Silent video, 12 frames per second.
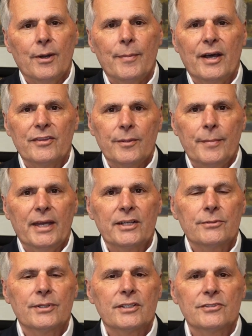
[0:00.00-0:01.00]
about the
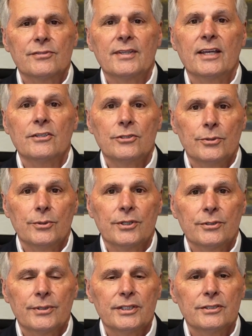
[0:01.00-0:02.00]
metrics that you
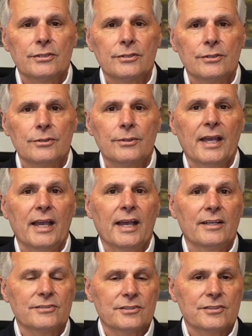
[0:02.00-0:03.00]
agree to
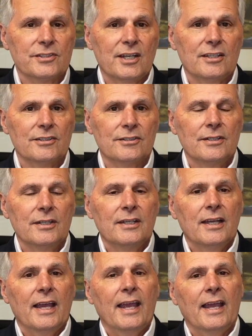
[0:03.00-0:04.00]
as a seller
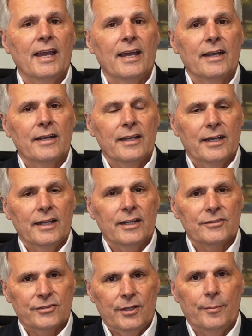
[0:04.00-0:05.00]
and
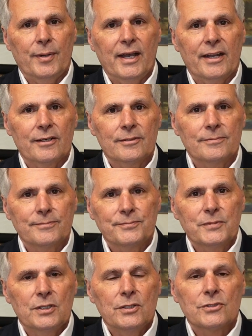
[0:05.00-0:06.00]
as a buyer.
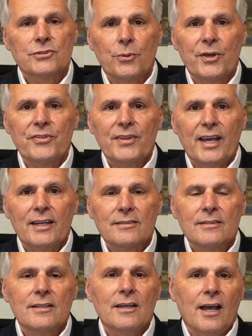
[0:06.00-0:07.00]
So with
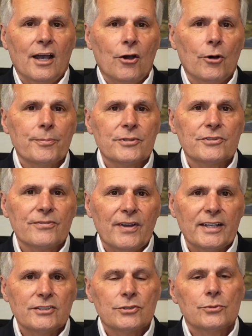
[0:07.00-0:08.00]
that, I hope this
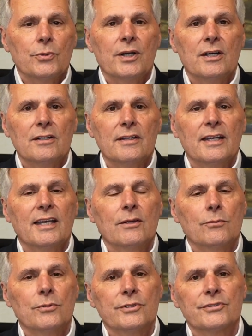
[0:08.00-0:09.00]
finds you well
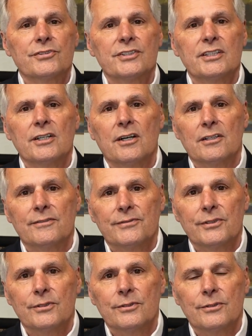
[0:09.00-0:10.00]
and we'll see all of
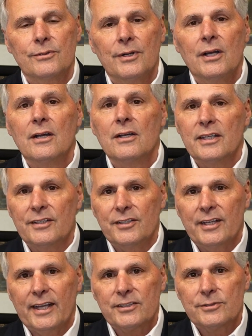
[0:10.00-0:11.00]
you in
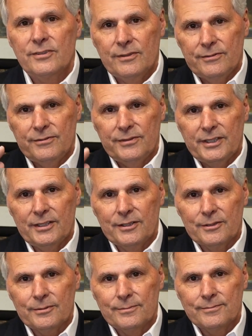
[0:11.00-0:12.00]
the next
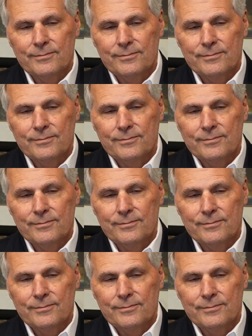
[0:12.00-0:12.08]
video.